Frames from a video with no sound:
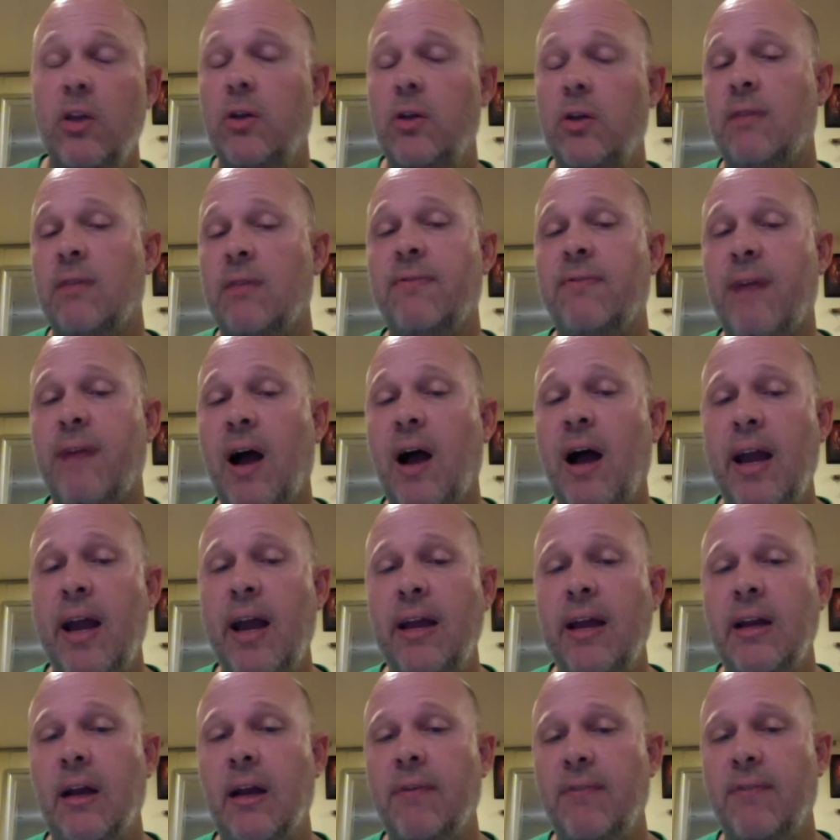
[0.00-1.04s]

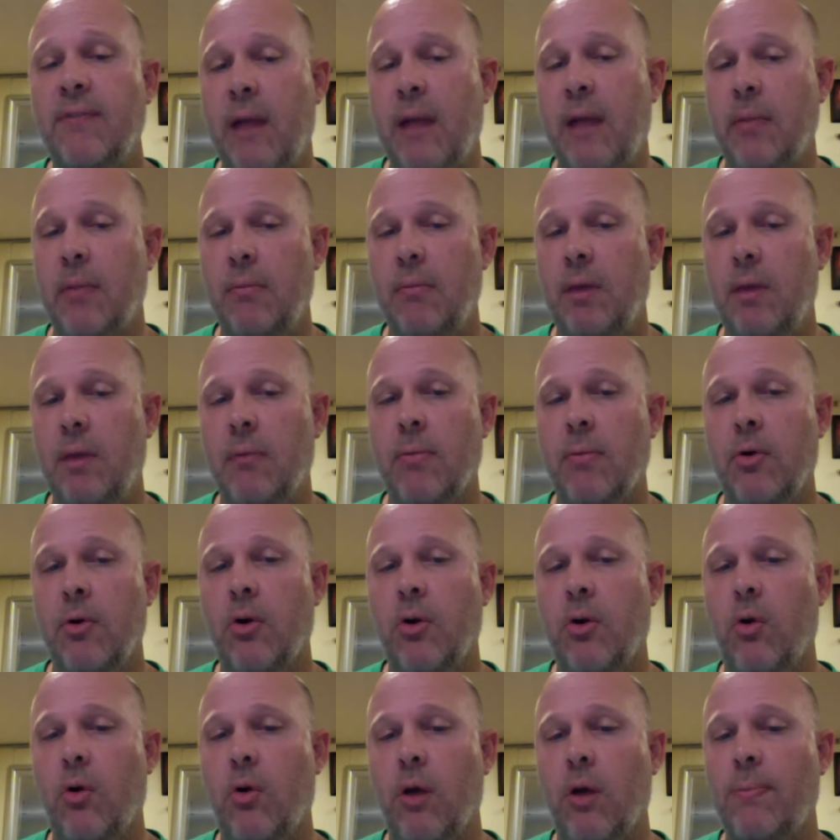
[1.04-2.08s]
find a family member
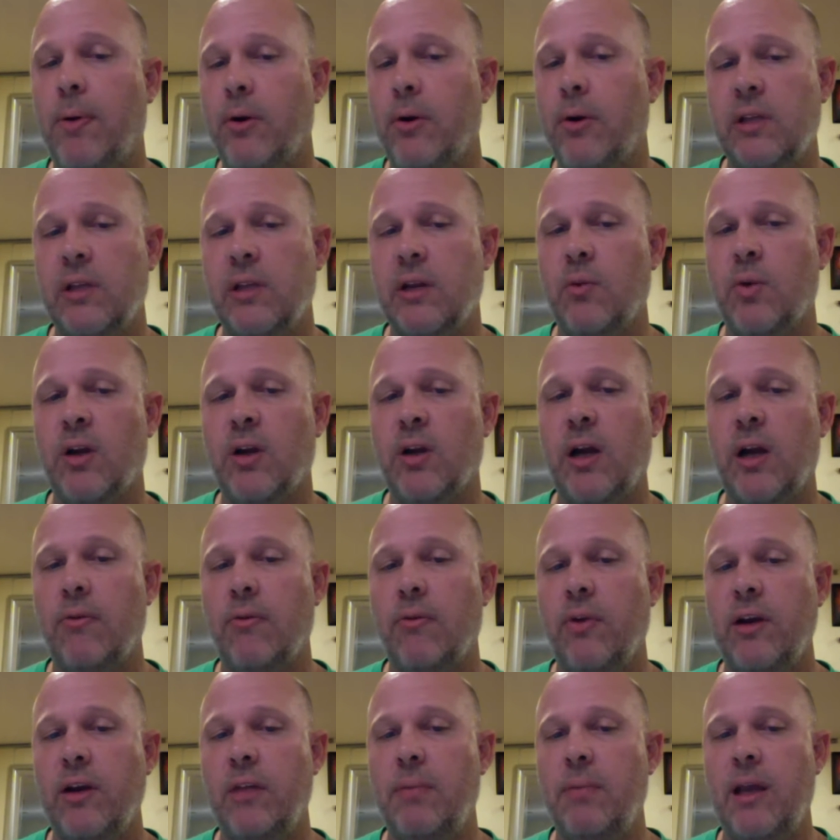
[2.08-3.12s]
or a person in
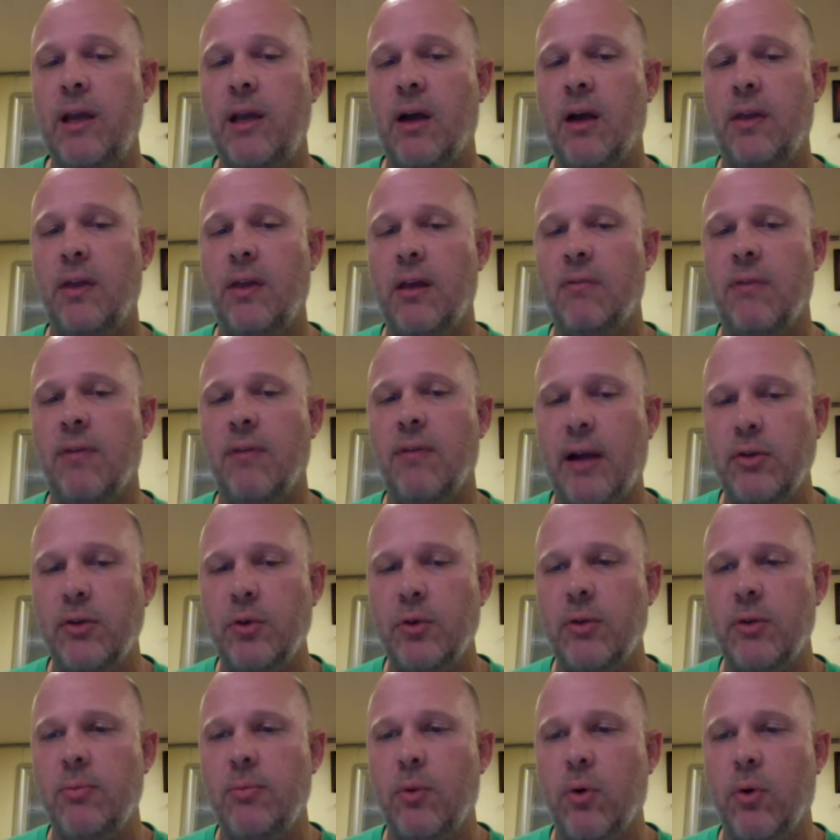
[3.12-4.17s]
recovery to be on the
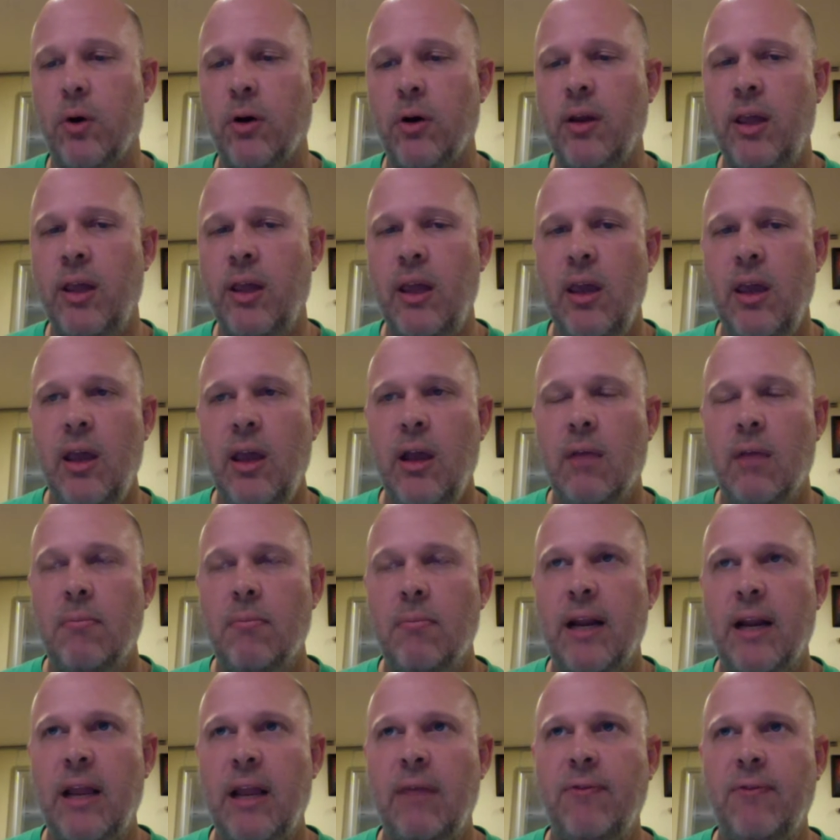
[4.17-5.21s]
advisory board,
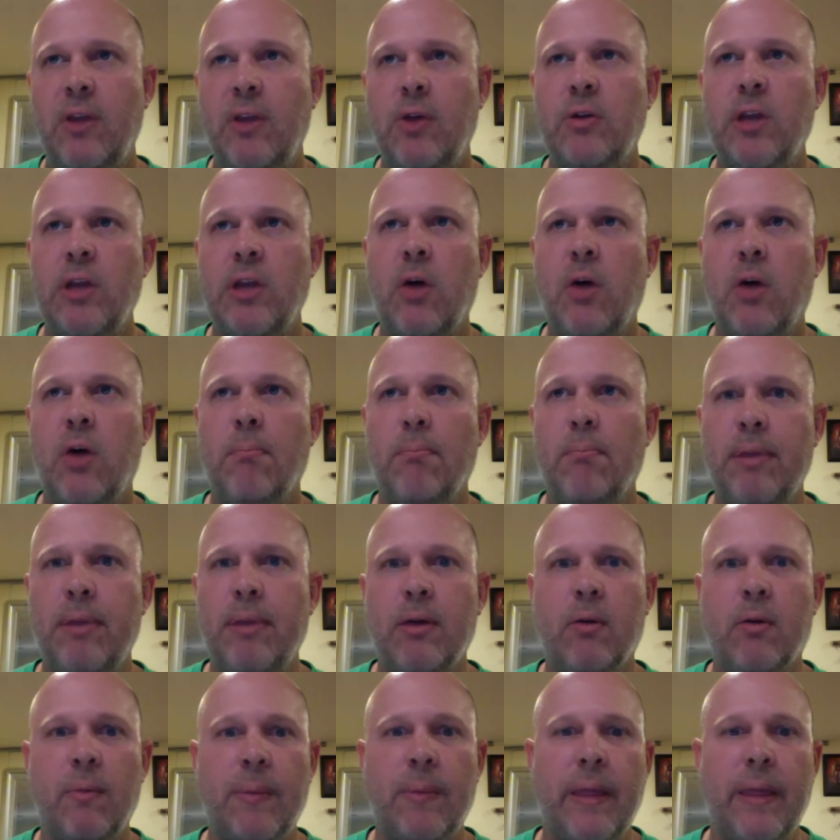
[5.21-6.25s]
but if you don't
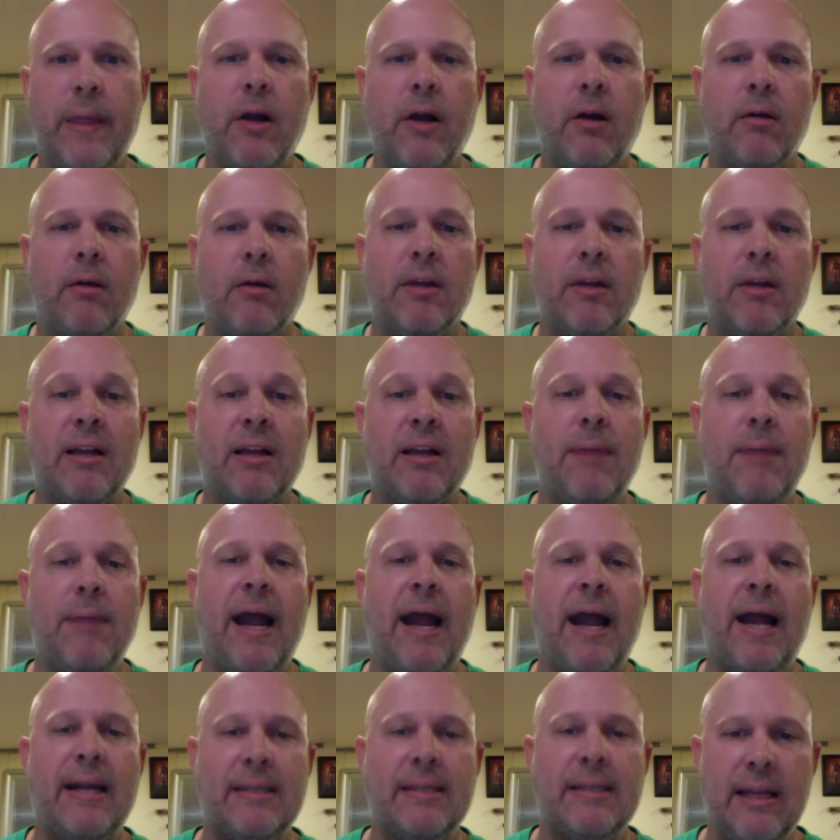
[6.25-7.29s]
build their
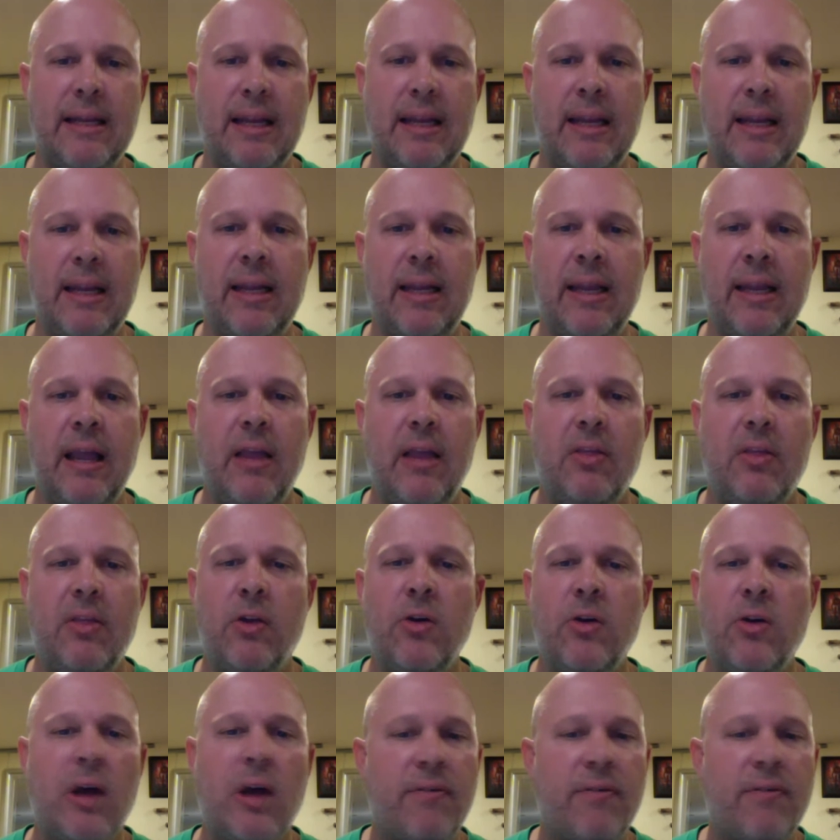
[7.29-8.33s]
capacity, they're
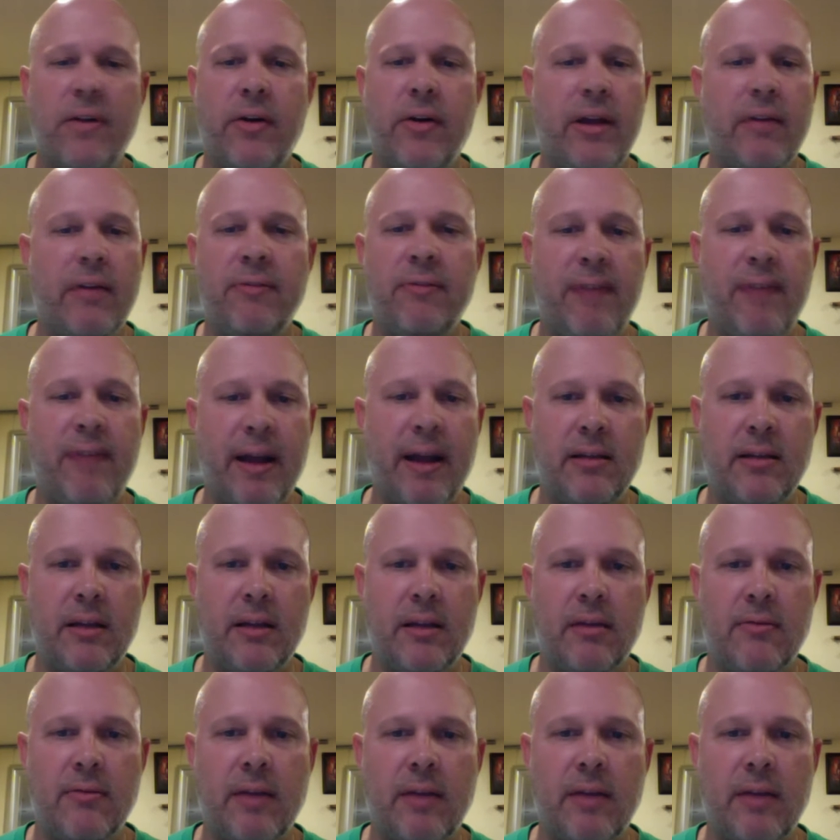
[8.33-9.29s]
not very effective.